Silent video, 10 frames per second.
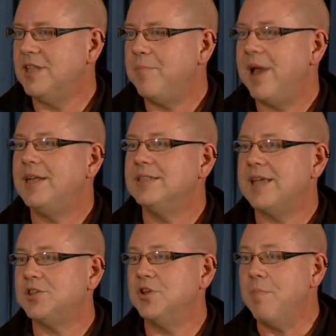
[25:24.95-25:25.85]
That PET is
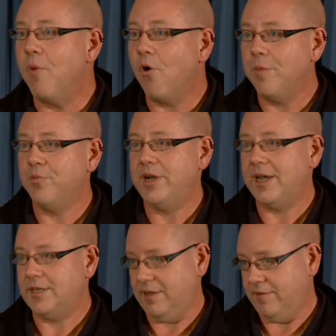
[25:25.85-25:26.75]
actually more
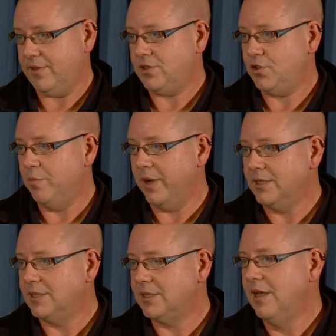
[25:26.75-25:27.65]
predictive at 2
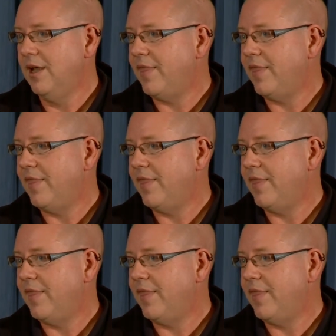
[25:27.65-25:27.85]
months